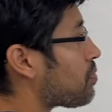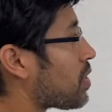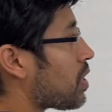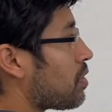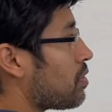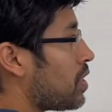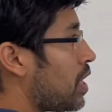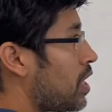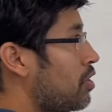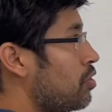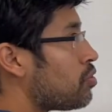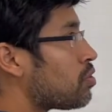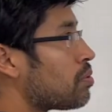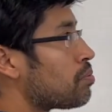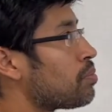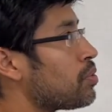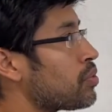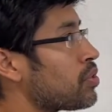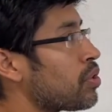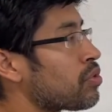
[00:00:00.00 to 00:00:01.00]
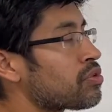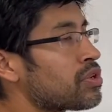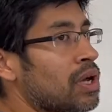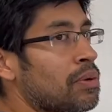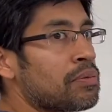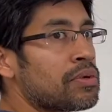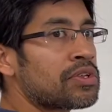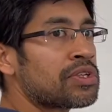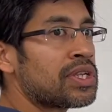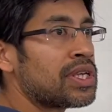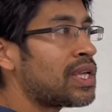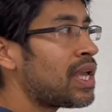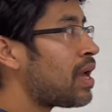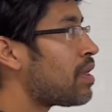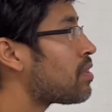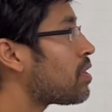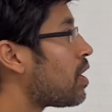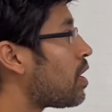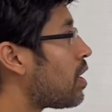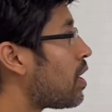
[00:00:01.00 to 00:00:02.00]
then you can put those numbers
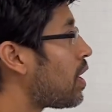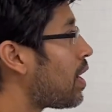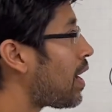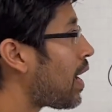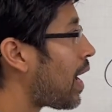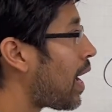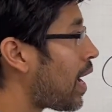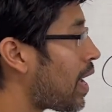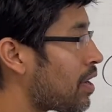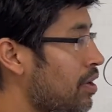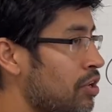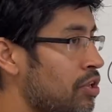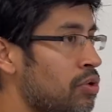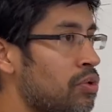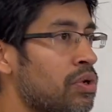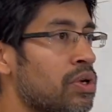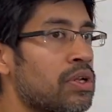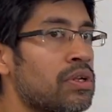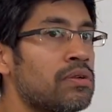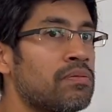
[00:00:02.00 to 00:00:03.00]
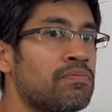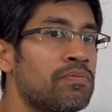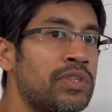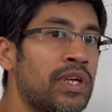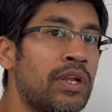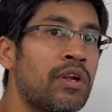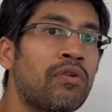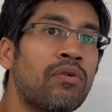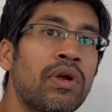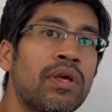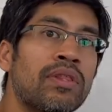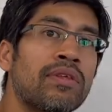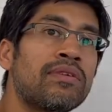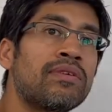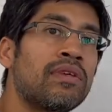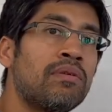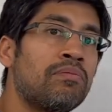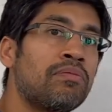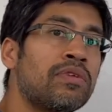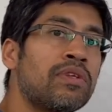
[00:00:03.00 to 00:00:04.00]
together and you can generate the
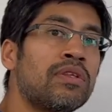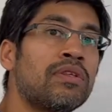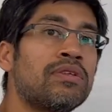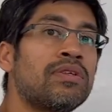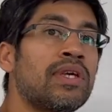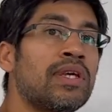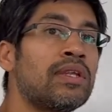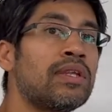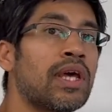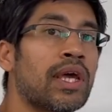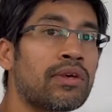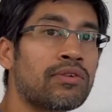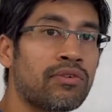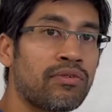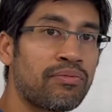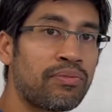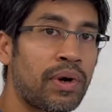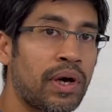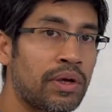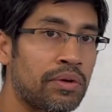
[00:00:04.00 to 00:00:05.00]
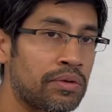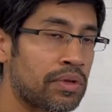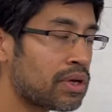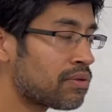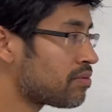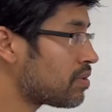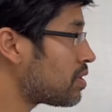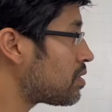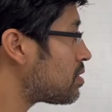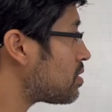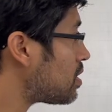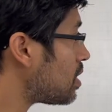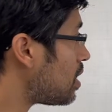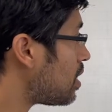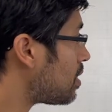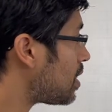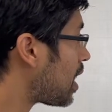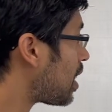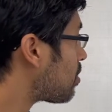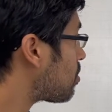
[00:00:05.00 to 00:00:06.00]
Simpsons index of biodiversity.
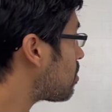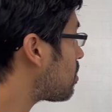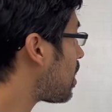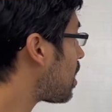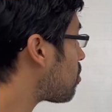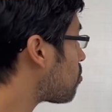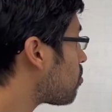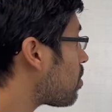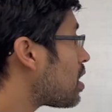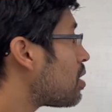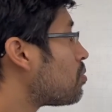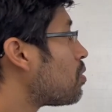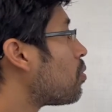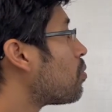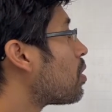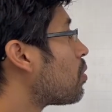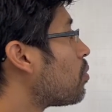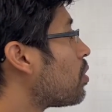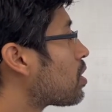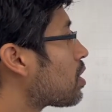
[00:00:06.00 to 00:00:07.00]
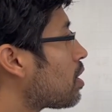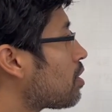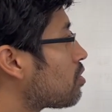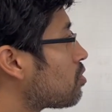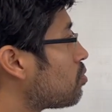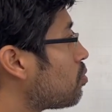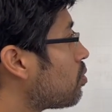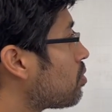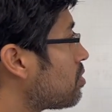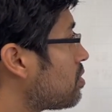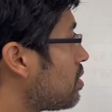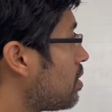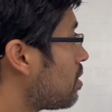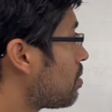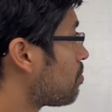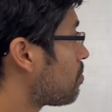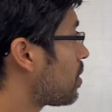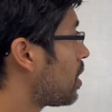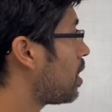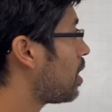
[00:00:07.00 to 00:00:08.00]
And that's really what we're working towards here.
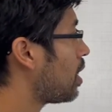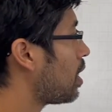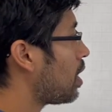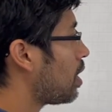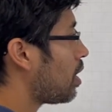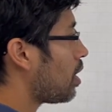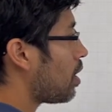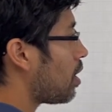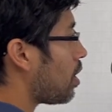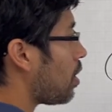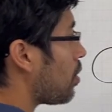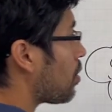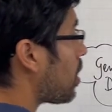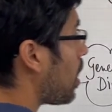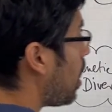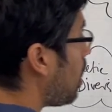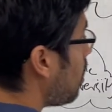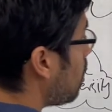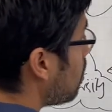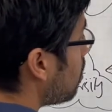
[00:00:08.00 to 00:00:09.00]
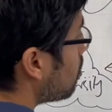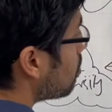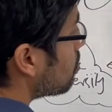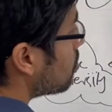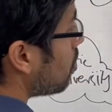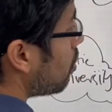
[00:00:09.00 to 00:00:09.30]
Okay, so